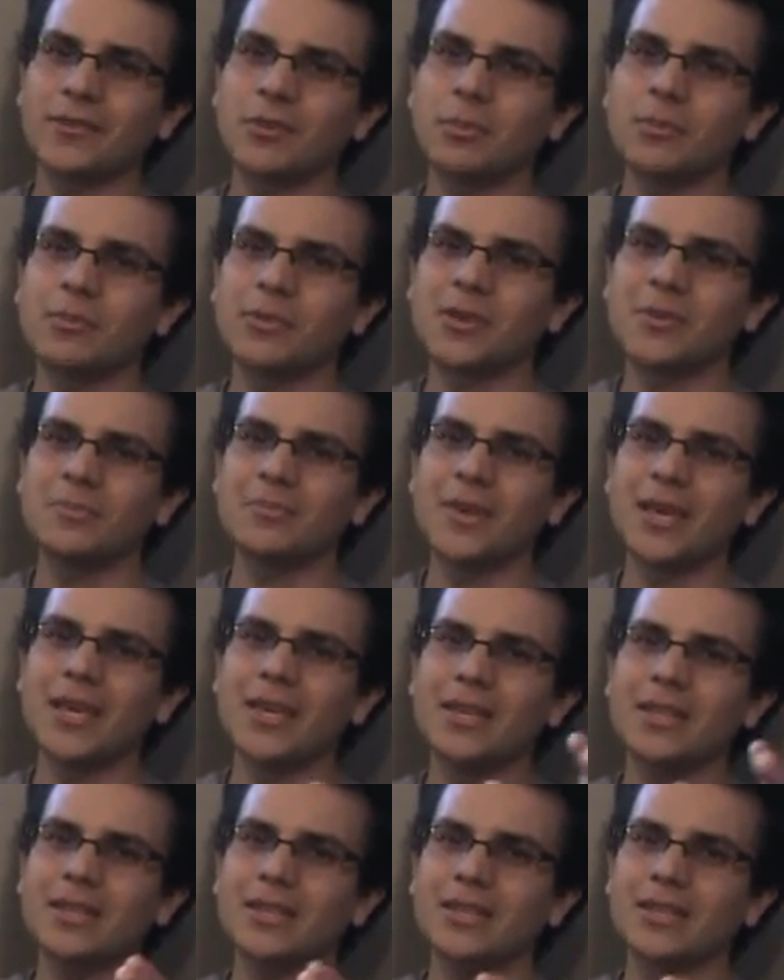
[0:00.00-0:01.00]
to be
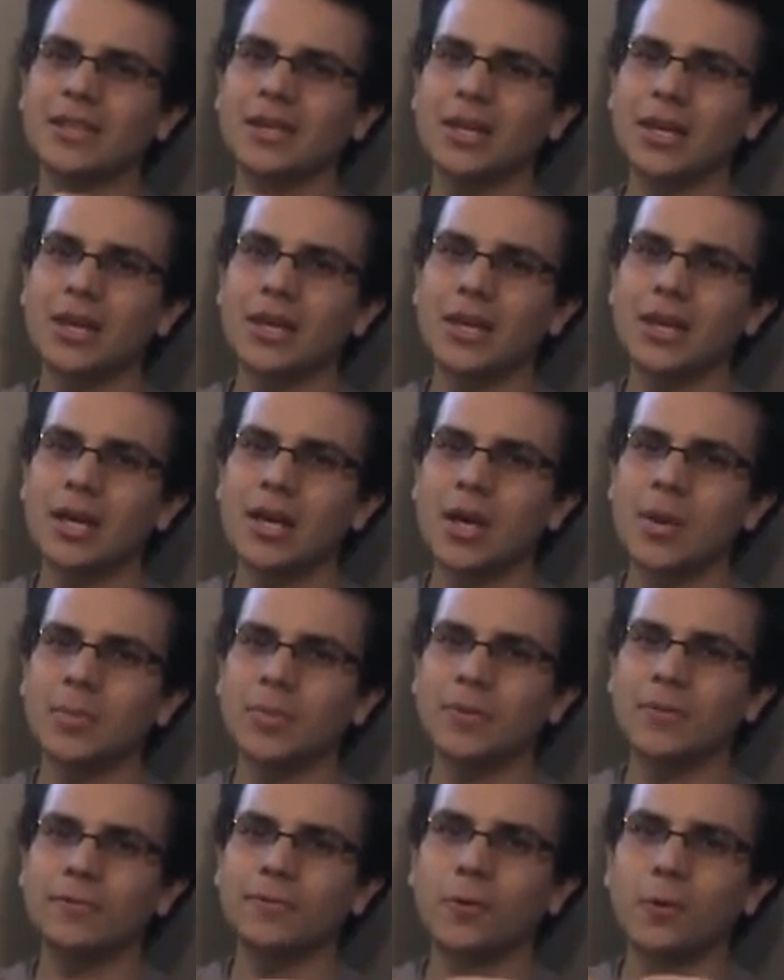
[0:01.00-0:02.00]
made
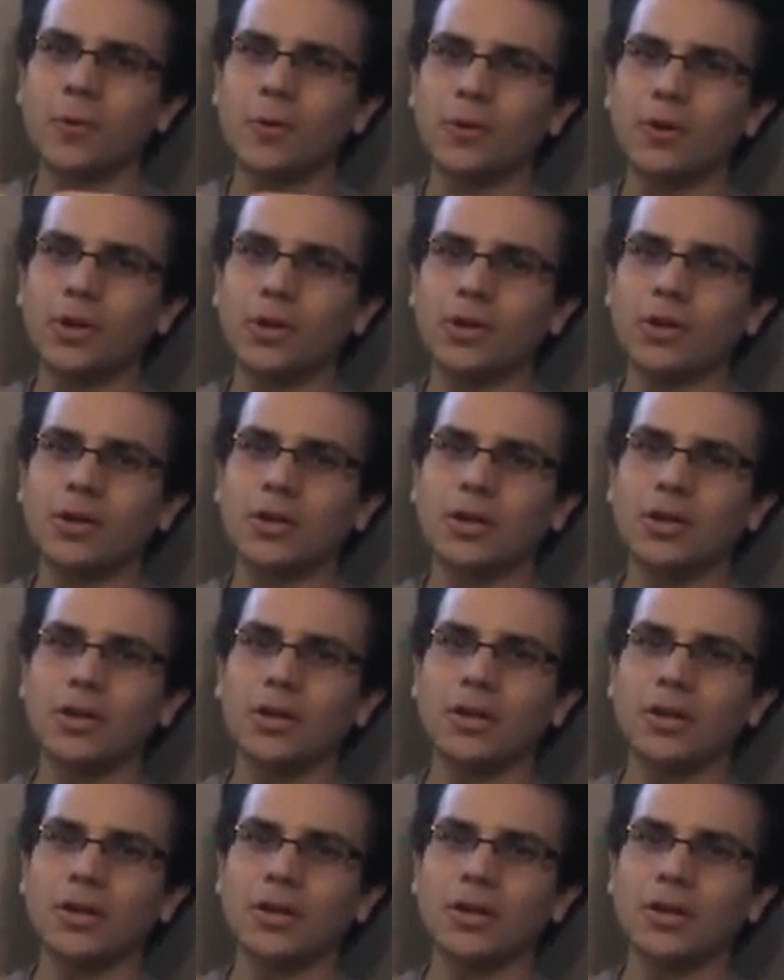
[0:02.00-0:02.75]
before